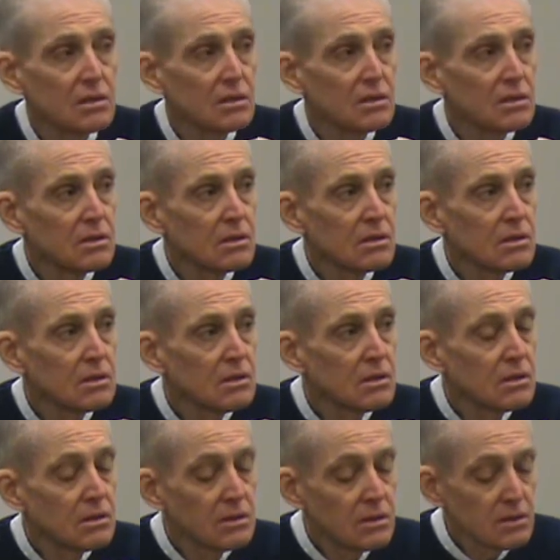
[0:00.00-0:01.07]

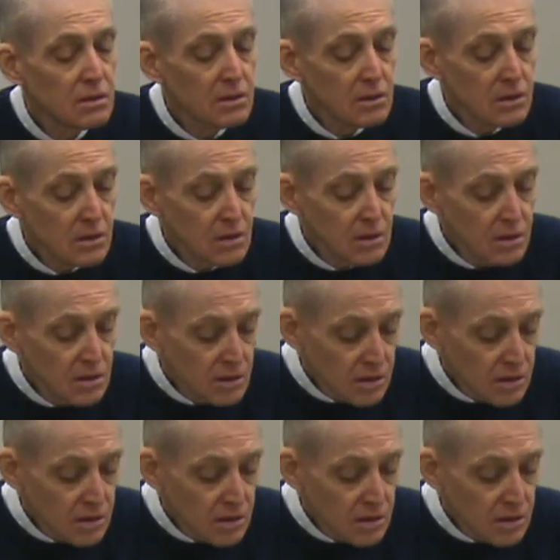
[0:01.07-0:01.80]
[no speech]